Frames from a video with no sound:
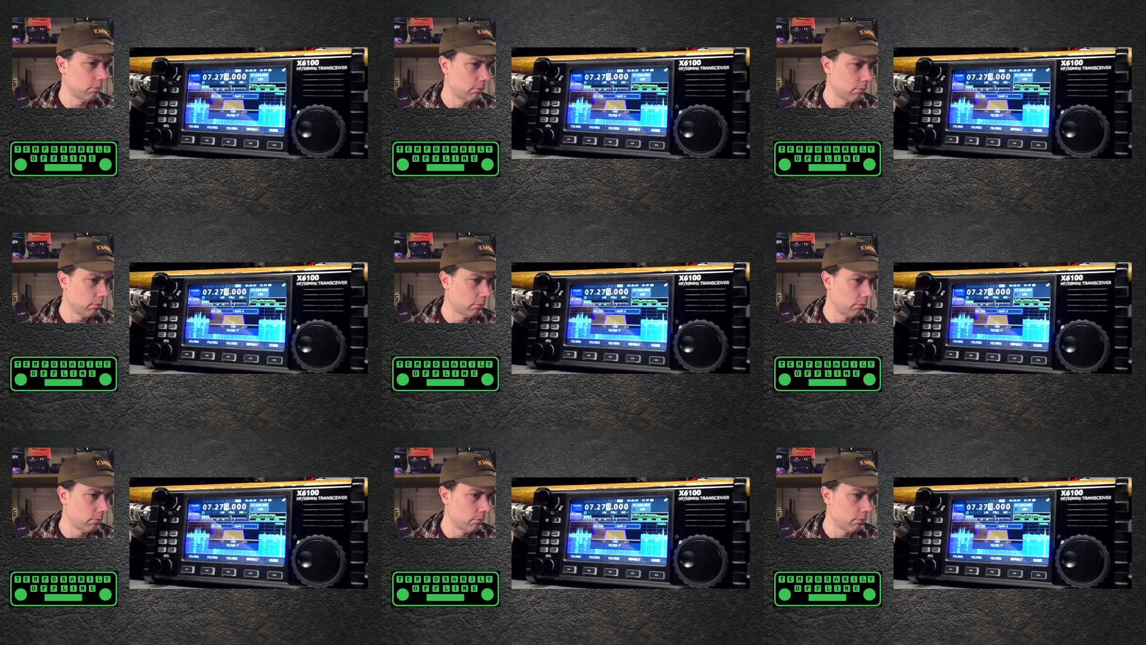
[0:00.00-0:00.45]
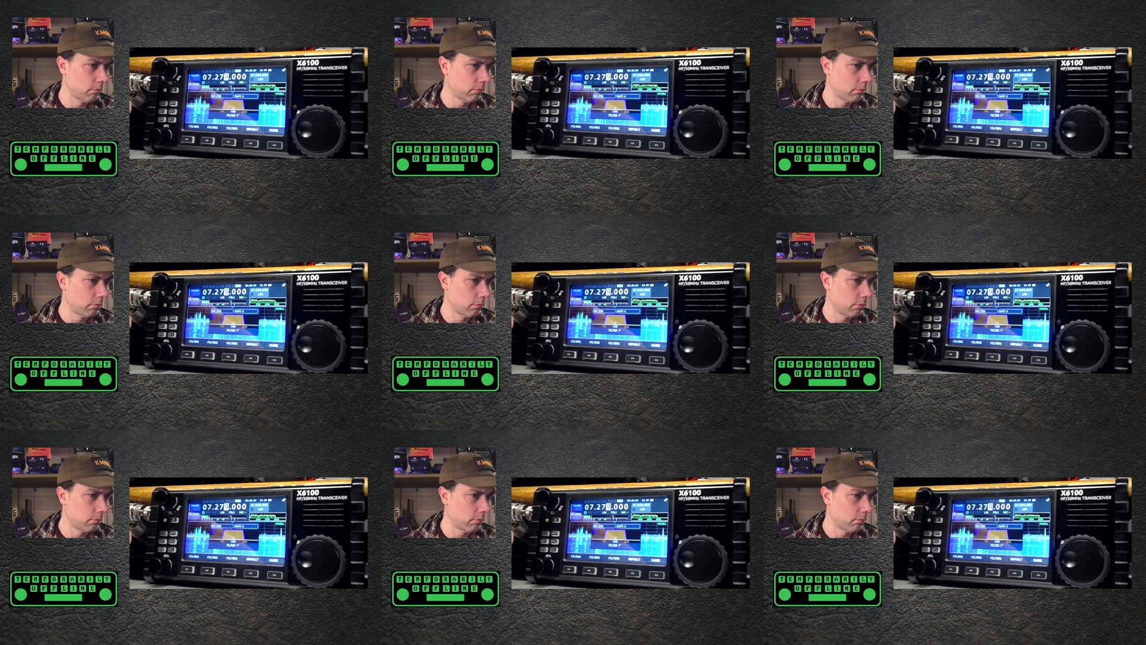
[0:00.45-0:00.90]

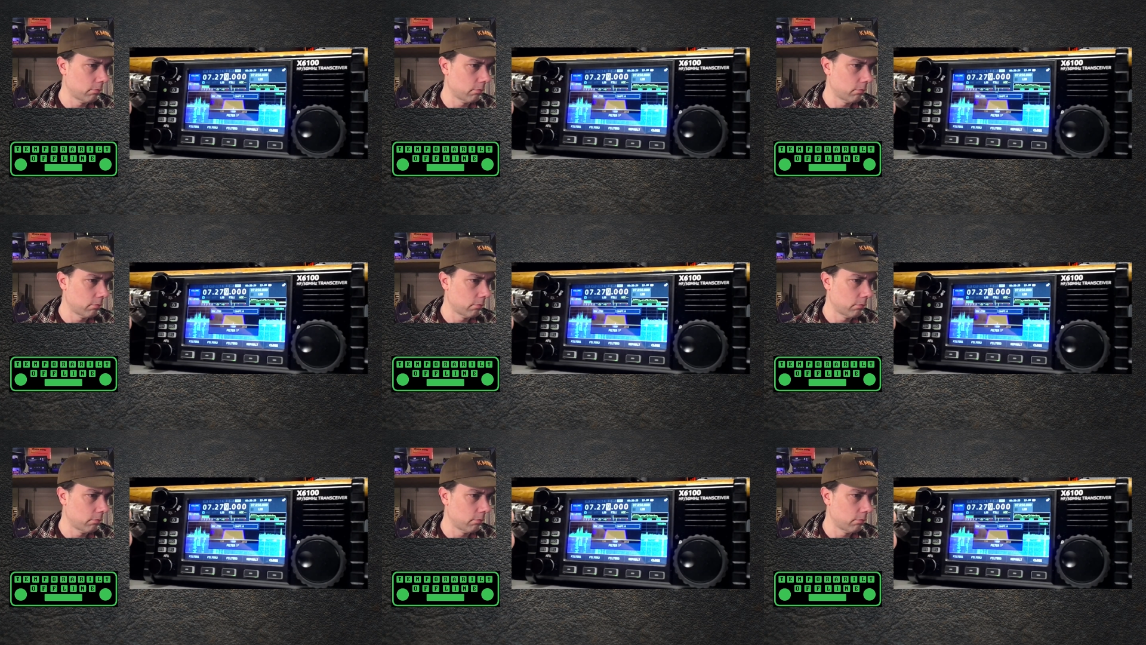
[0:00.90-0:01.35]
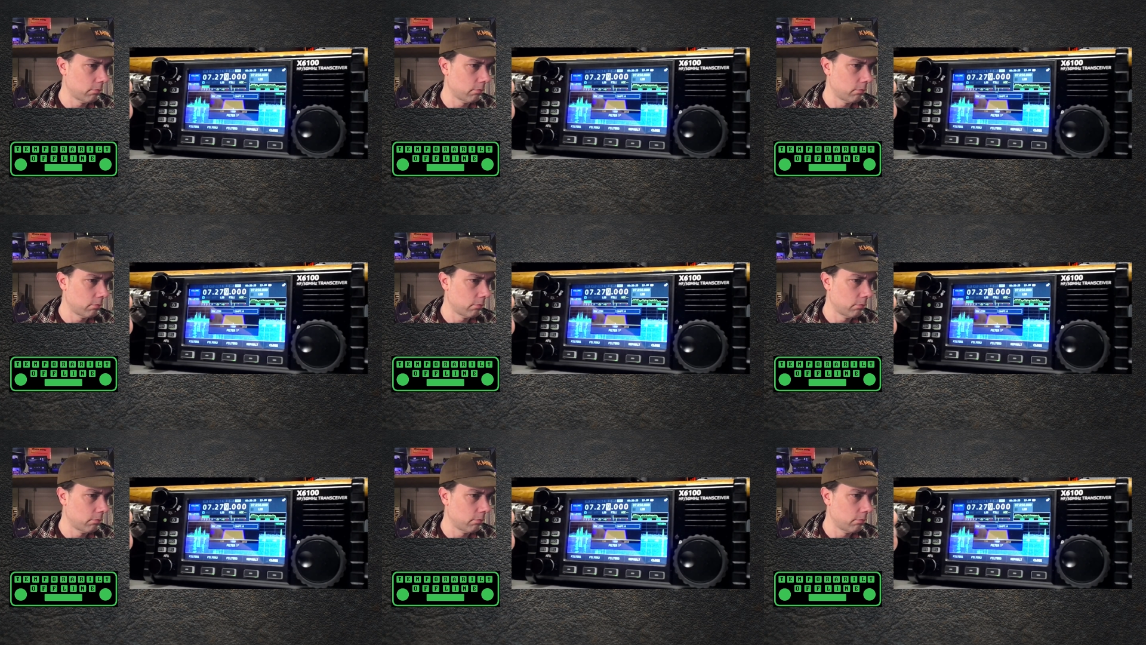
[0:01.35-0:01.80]

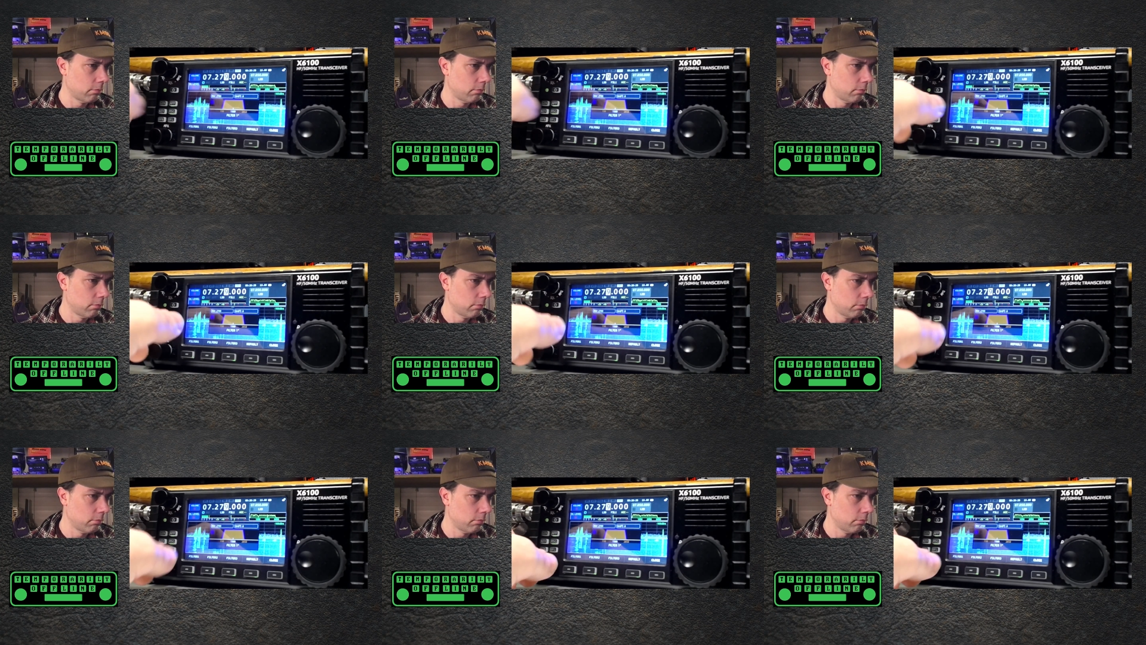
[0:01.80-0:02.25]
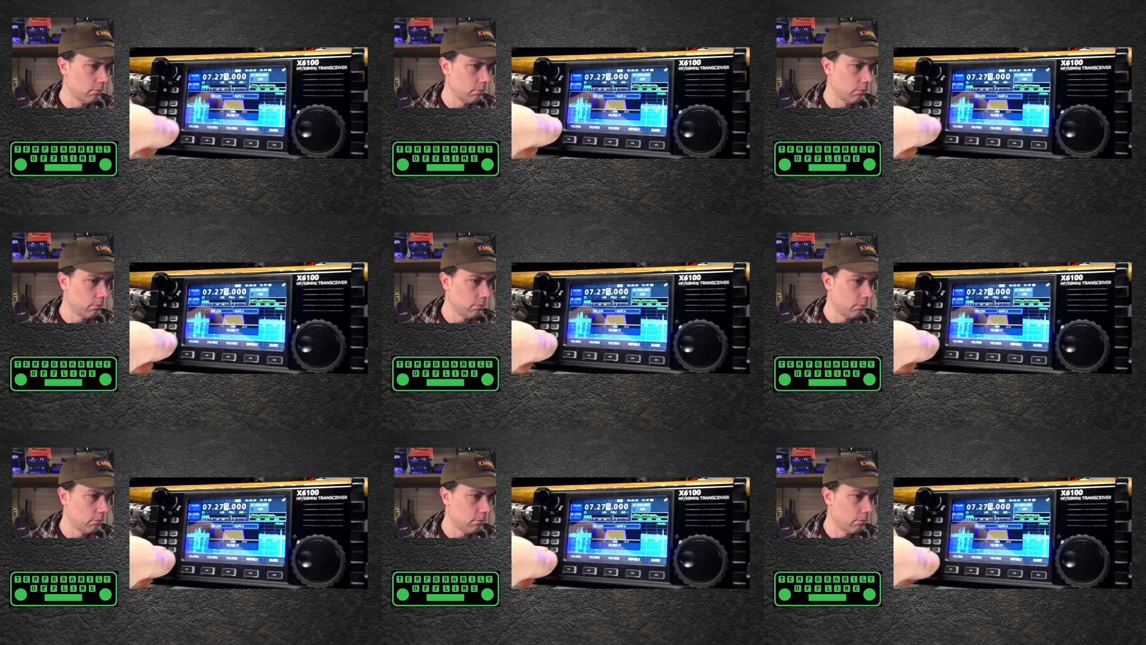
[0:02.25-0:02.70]

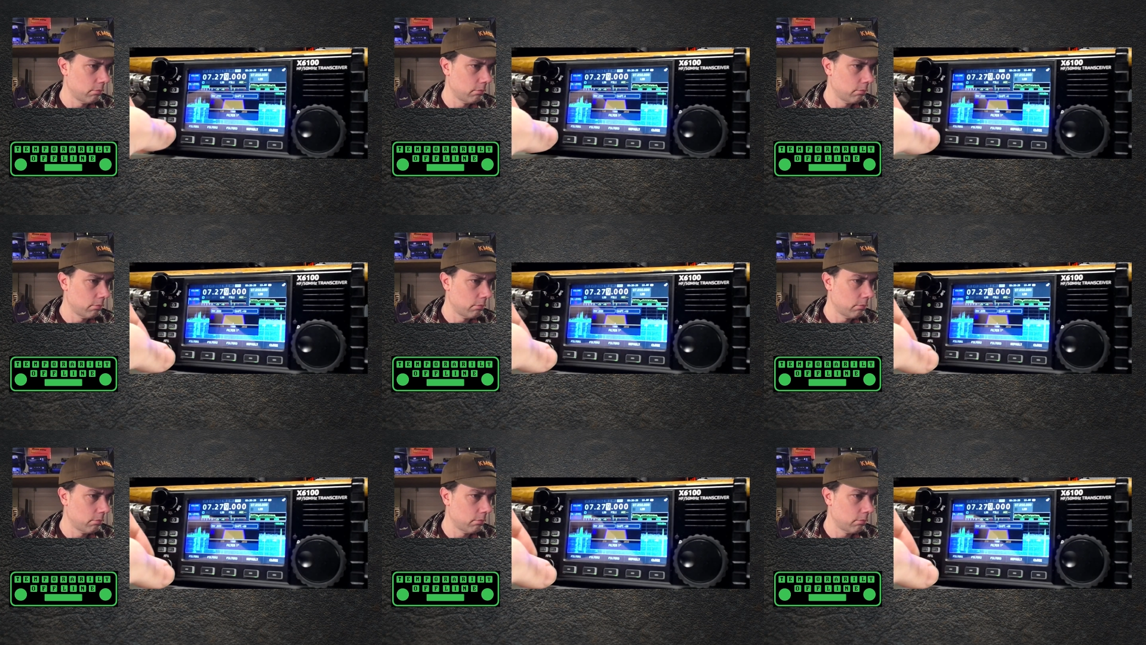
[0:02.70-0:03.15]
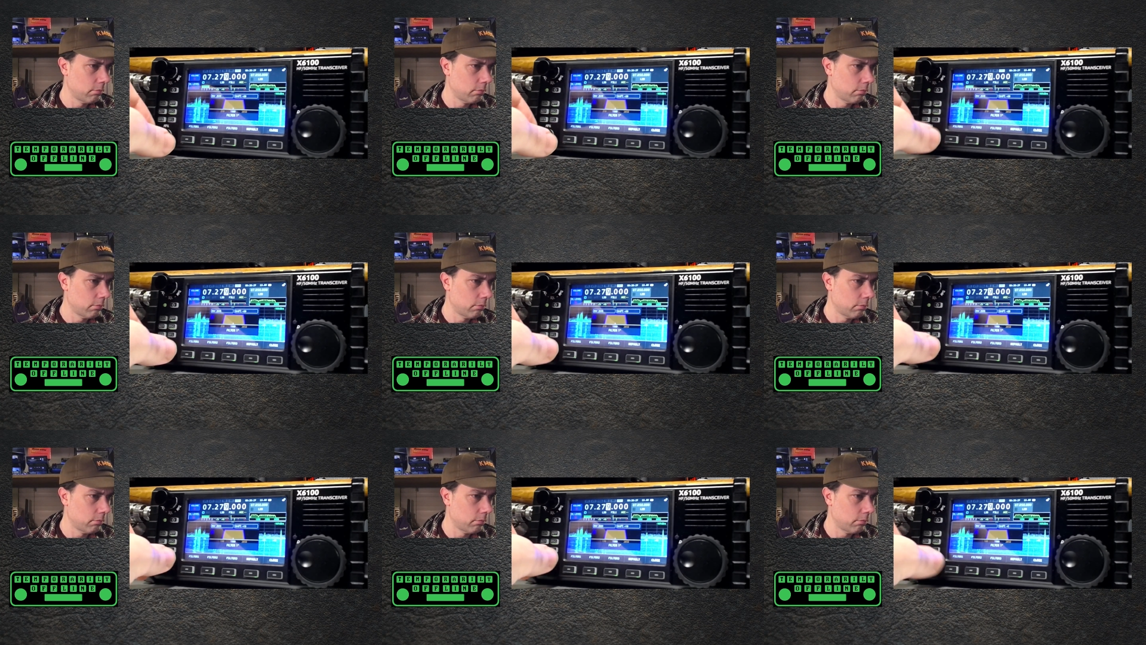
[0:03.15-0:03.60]

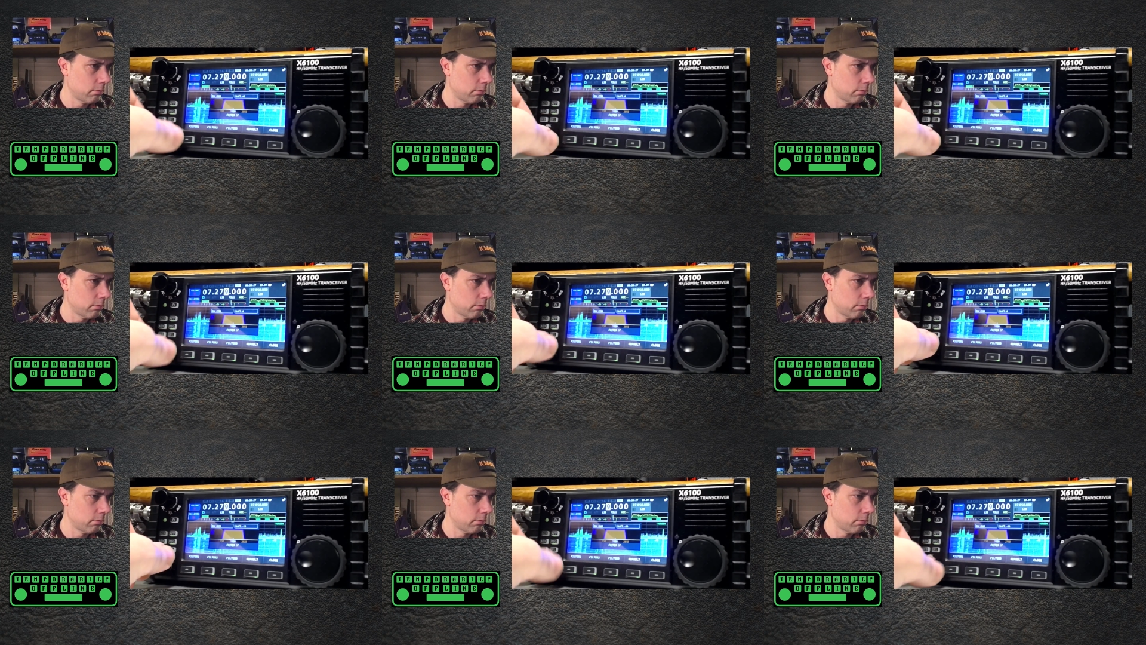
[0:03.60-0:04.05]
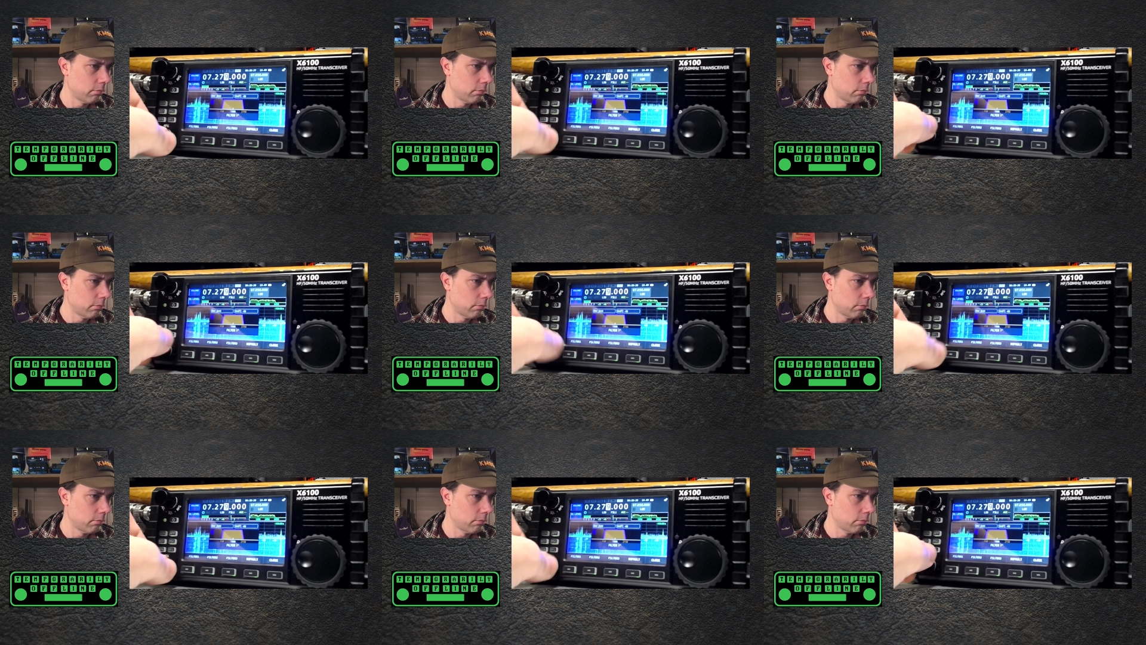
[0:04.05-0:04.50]

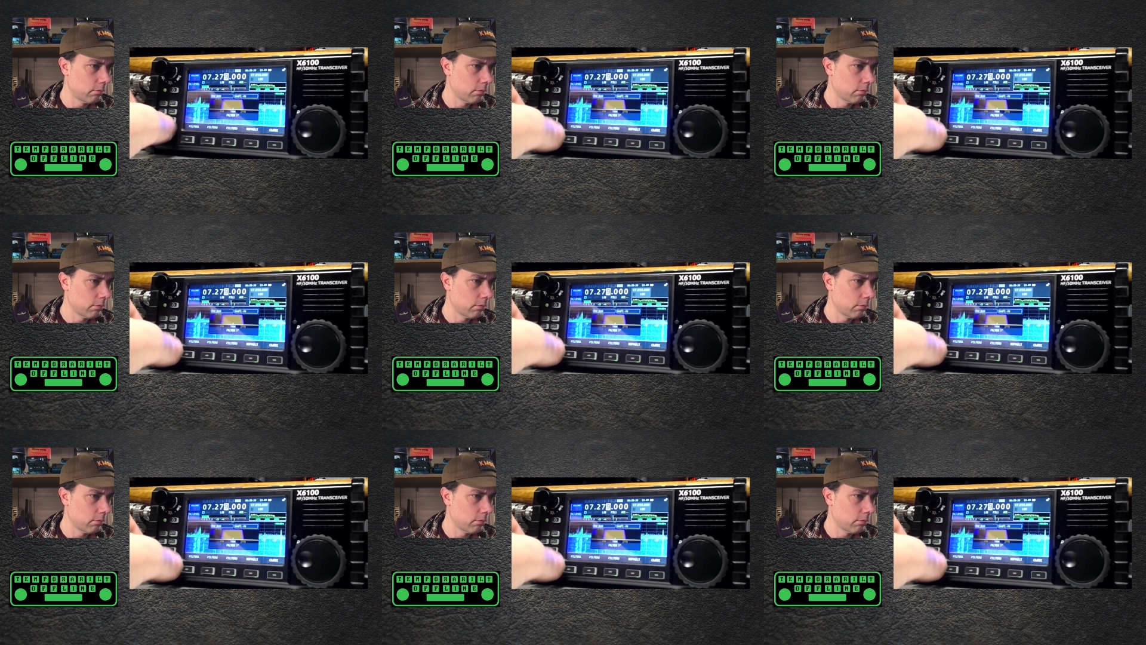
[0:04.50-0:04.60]
No one is speaking in this clip.